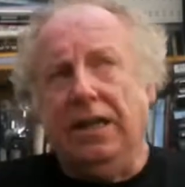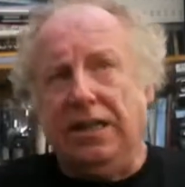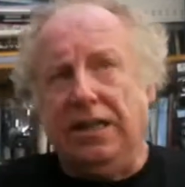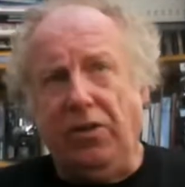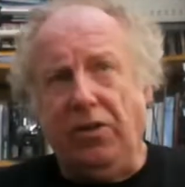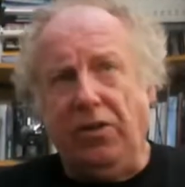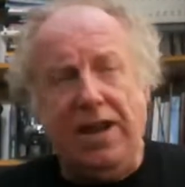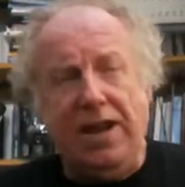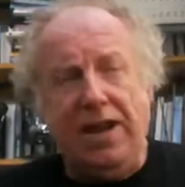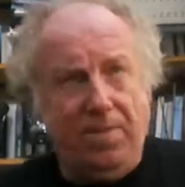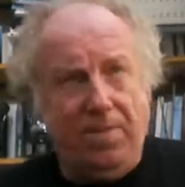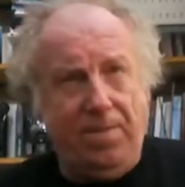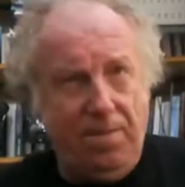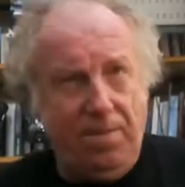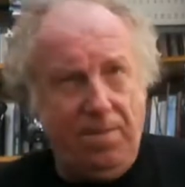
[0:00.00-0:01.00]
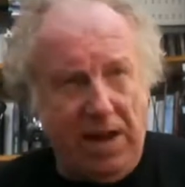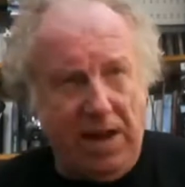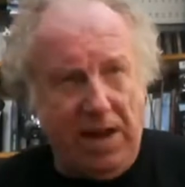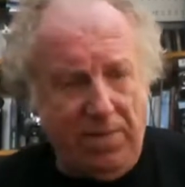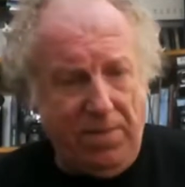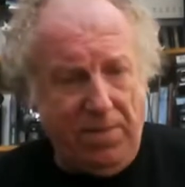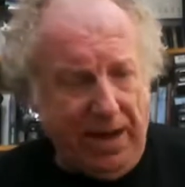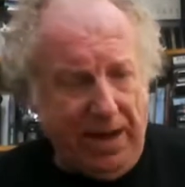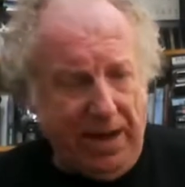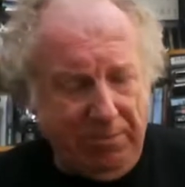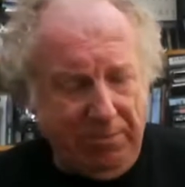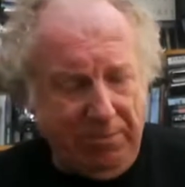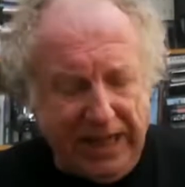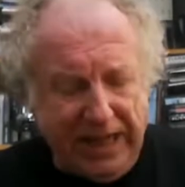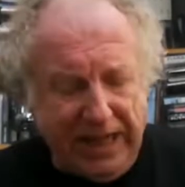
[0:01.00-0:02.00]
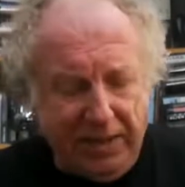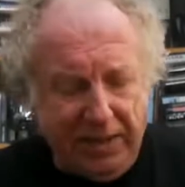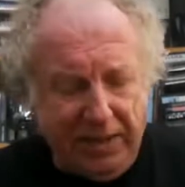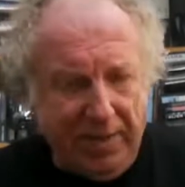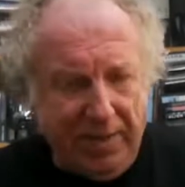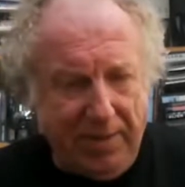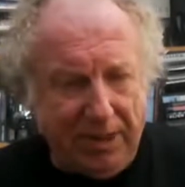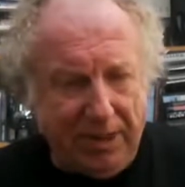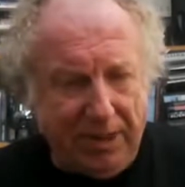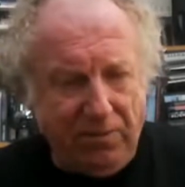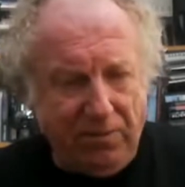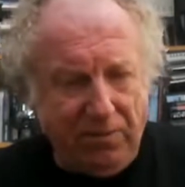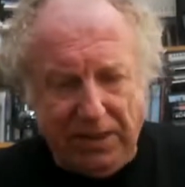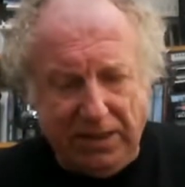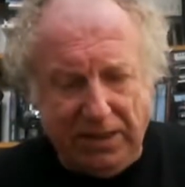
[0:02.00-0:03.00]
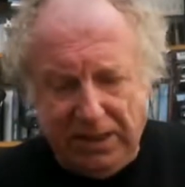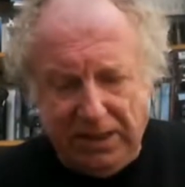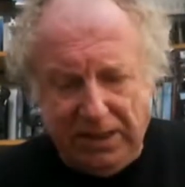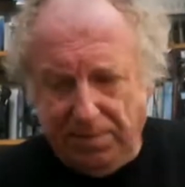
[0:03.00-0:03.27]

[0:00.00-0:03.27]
Um, but let me just uh, let me just clarify.